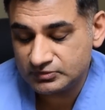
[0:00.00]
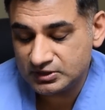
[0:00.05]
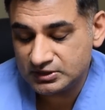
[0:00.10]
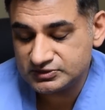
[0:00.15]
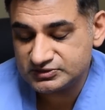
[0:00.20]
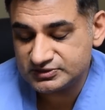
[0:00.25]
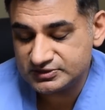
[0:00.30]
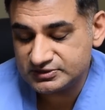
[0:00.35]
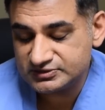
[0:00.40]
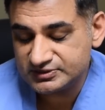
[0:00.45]

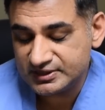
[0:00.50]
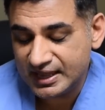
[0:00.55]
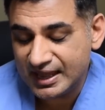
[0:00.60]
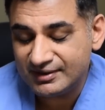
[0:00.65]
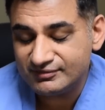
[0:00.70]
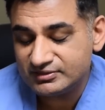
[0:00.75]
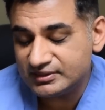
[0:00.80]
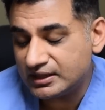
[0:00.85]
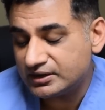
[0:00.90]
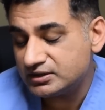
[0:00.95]
is
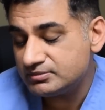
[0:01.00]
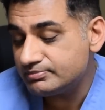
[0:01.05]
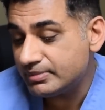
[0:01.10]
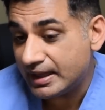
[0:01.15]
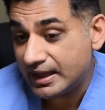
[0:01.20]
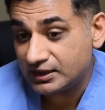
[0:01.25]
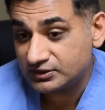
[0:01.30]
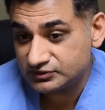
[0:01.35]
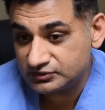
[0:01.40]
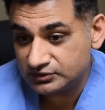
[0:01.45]
having that
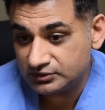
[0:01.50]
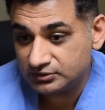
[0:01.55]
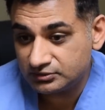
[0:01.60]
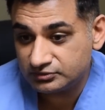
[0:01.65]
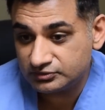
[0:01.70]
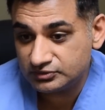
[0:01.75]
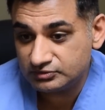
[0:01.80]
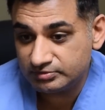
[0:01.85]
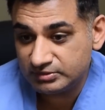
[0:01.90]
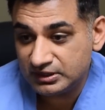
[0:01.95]
impact,
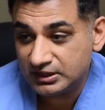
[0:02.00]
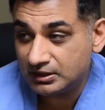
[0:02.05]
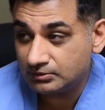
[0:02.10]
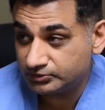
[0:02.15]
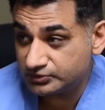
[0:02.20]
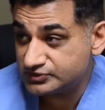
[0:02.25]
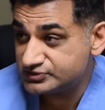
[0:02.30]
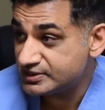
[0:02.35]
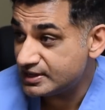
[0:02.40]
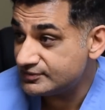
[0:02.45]
being able
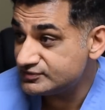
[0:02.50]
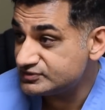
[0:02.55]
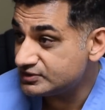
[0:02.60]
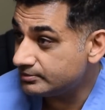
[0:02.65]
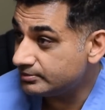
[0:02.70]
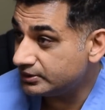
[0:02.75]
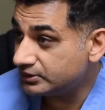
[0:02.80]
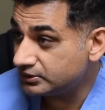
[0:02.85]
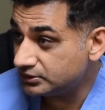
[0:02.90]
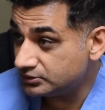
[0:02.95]
to save
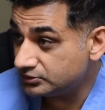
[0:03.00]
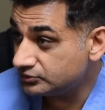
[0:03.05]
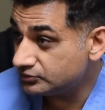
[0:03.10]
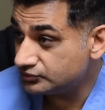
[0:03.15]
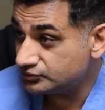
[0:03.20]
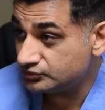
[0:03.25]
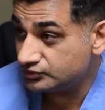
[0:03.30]
somebody.